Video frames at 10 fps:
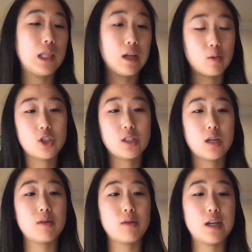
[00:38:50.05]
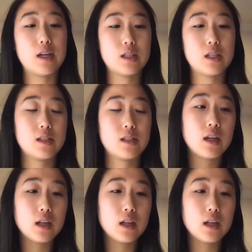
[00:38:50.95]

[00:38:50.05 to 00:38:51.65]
languages they provide, since